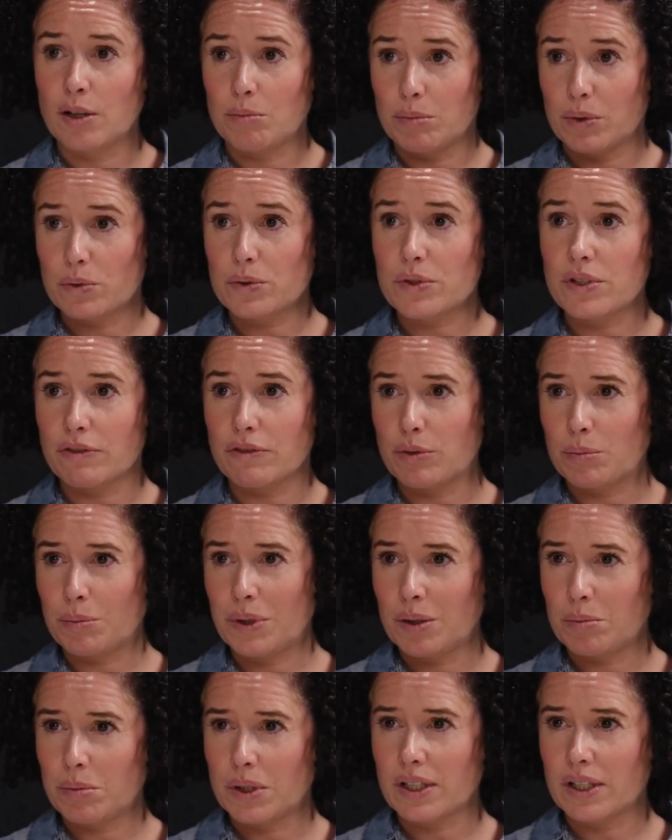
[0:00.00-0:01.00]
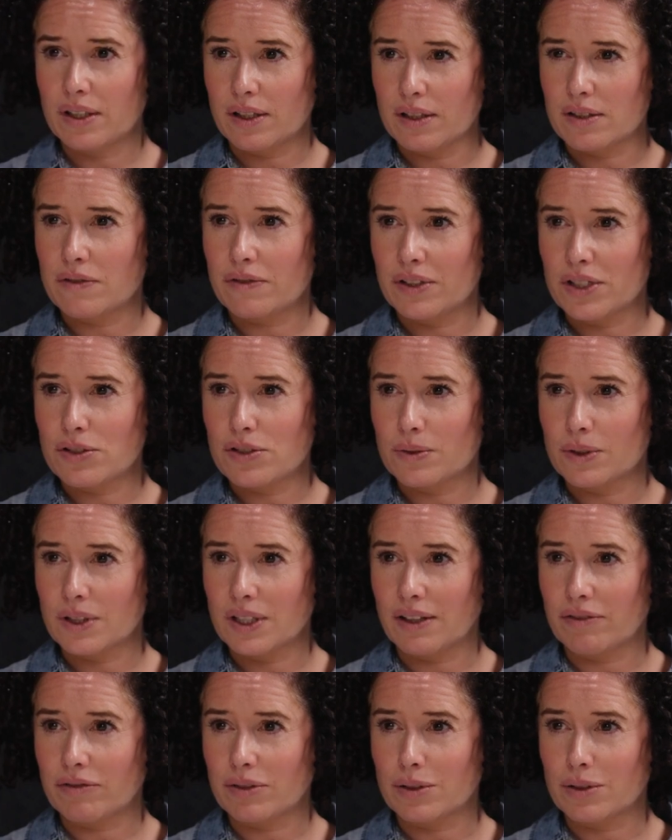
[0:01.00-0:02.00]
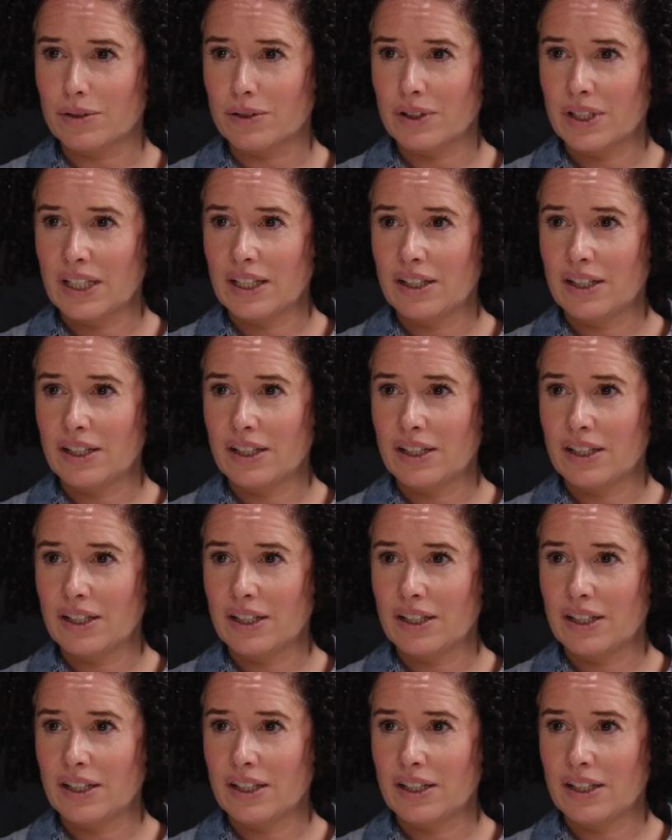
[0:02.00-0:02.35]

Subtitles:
but also for people at an individual level